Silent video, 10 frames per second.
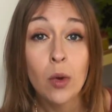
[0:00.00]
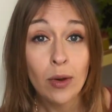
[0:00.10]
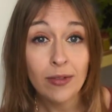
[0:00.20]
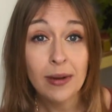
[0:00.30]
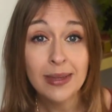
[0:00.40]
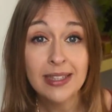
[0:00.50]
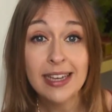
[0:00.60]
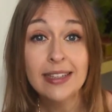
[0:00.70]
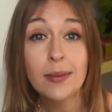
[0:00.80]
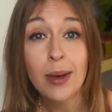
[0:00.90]
Well, vitamin
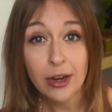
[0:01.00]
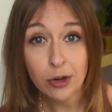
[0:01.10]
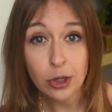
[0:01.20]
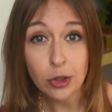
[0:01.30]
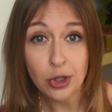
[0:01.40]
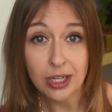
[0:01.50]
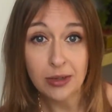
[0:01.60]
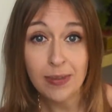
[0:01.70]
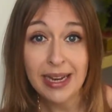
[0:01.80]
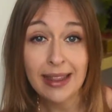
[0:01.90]
C is a
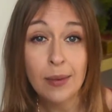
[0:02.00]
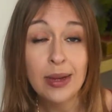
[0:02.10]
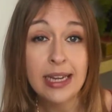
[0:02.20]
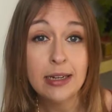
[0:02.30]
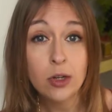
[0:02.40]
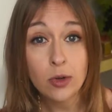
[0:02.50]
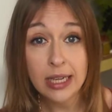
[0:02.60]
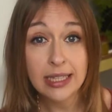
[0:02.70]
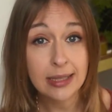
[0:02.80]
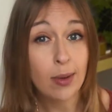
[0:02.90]
micronutrient, meaning that we need it
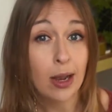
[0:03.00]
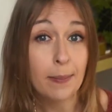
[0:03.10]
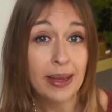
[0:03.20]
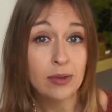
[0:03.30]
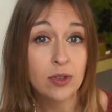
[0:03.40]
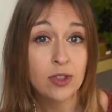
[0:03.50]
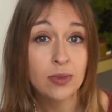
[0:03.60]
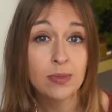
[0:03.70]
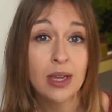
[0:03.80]
only in small amounts.